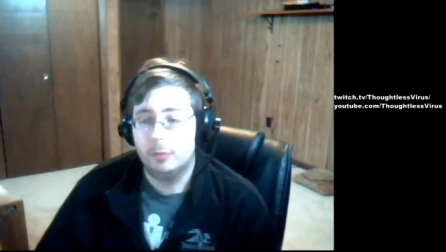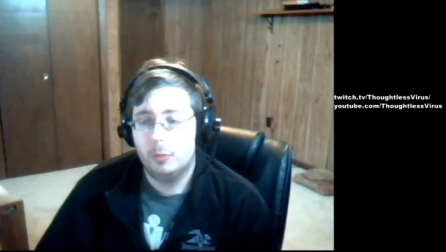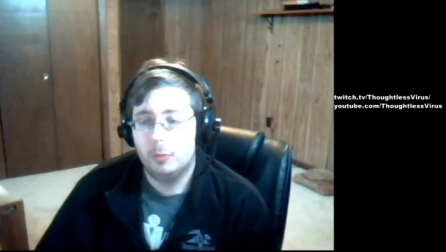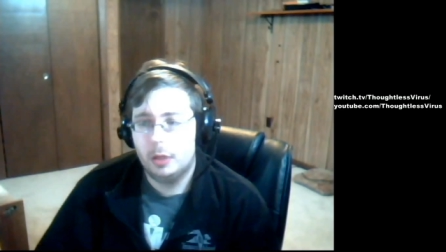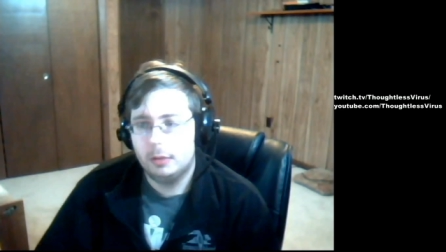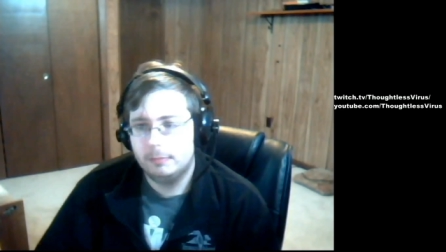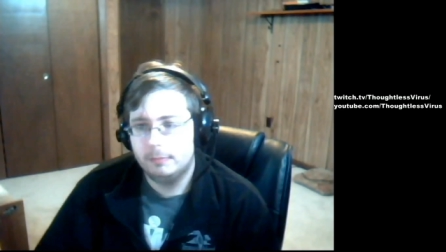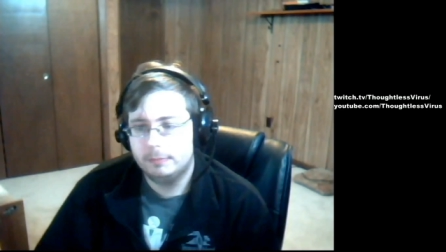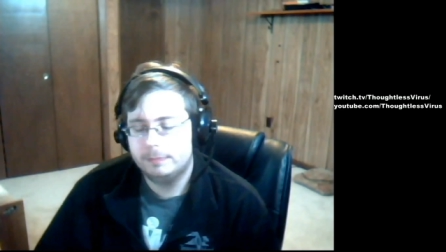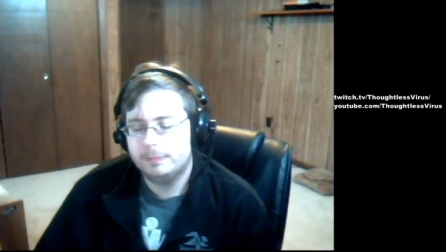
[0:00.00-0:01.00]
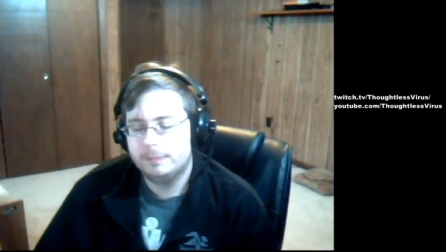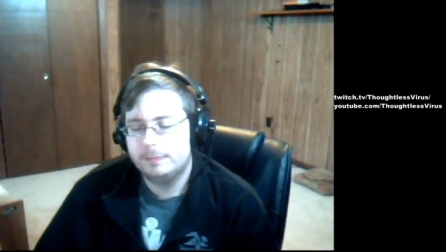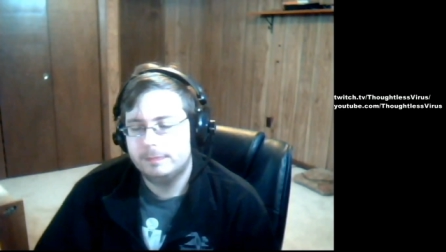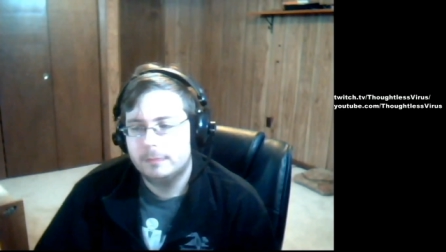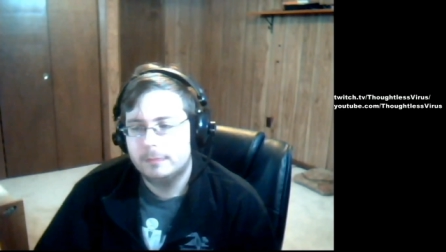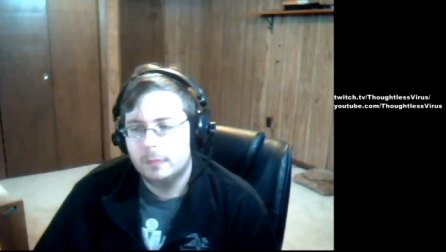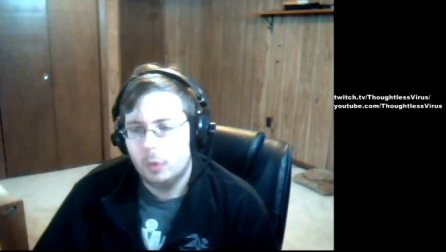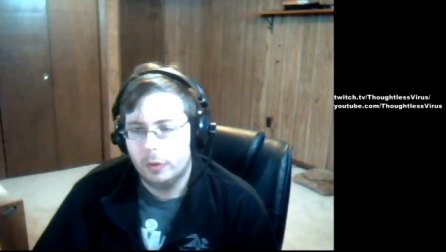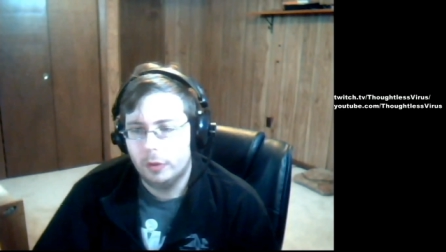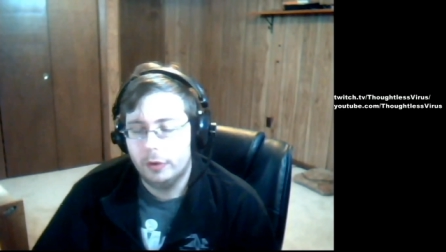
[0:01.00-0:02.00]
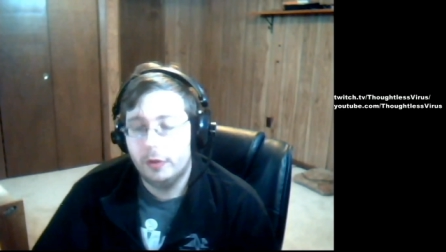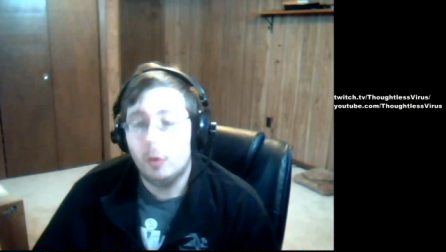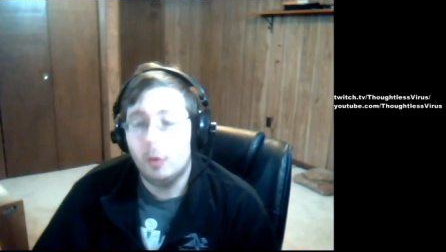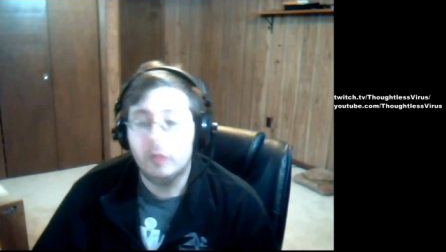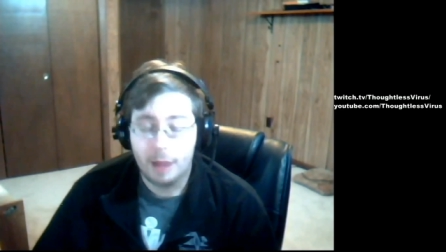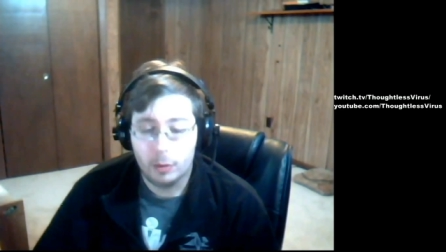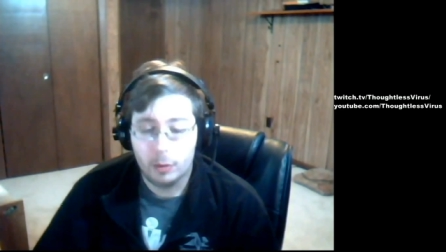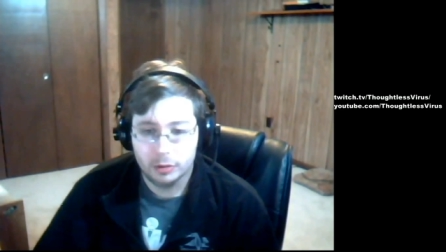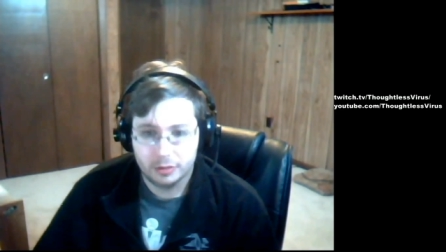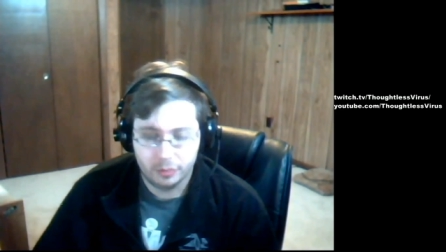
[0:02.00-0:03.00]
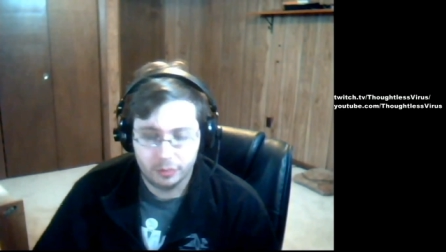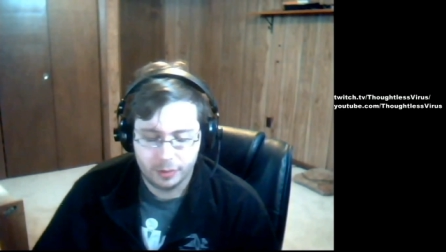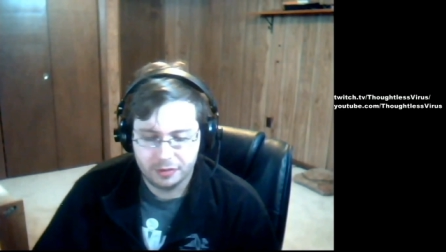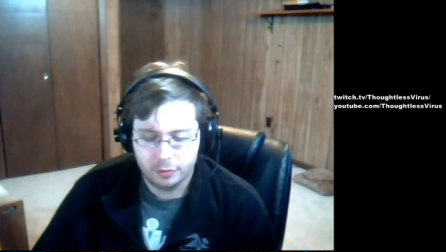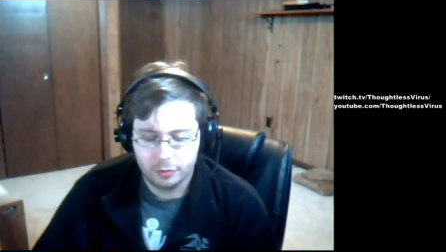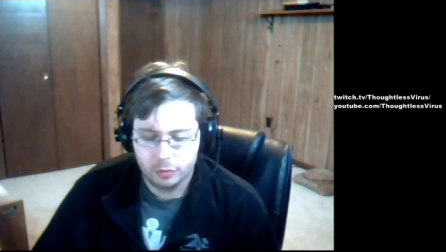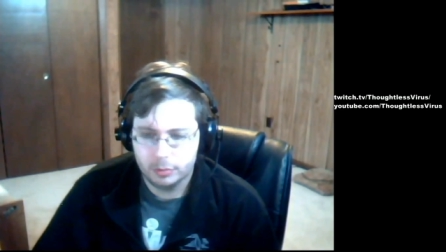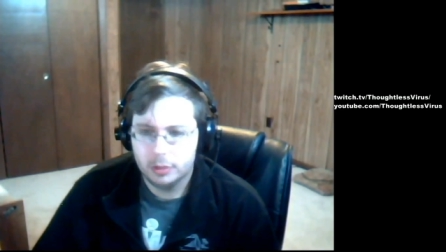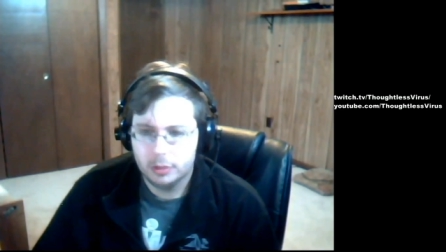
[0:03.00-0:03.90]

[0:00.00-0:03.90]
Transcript: Well, or they're overpowered to the rest of the group.